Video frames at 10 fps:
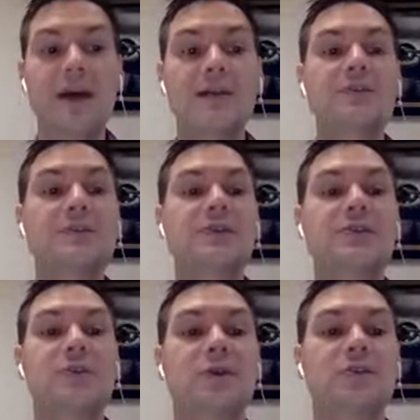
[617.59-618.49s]

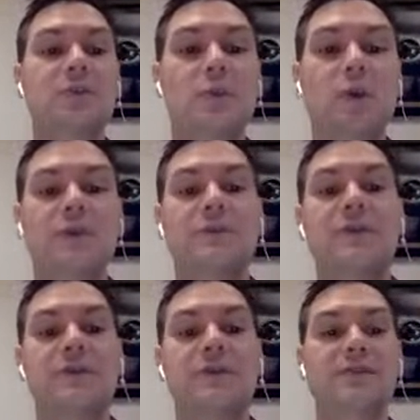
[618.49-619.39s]
Discussion question works
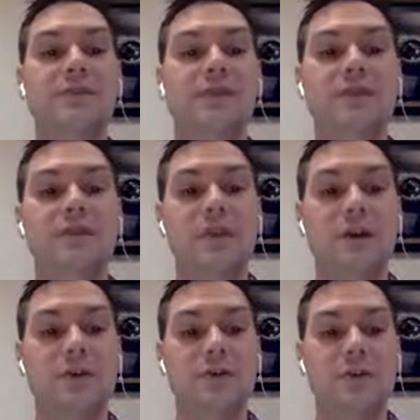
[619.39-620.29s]
very similar
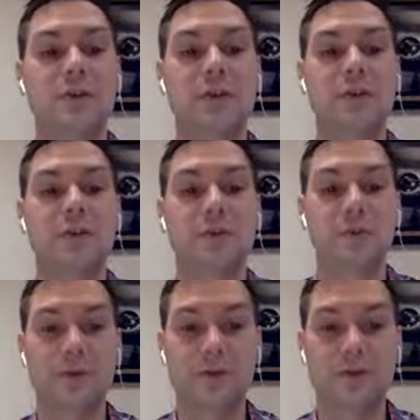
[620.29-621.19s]
to a
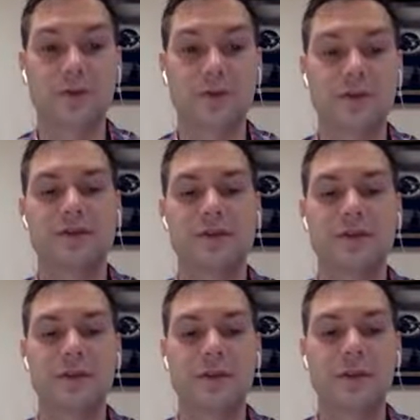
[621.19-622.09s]
multiple choice or to
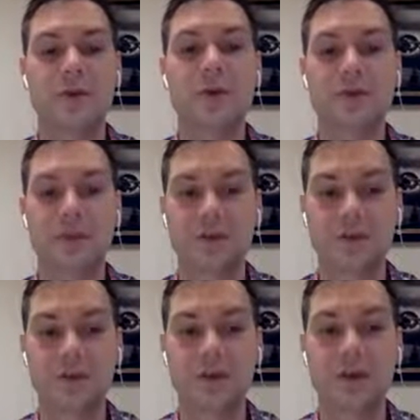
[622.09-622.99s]
the question
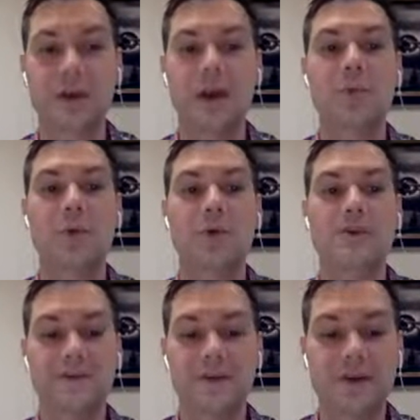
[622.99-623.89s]
tool, but what's
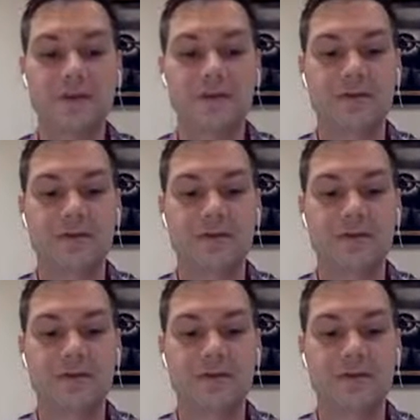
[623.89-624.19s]
different,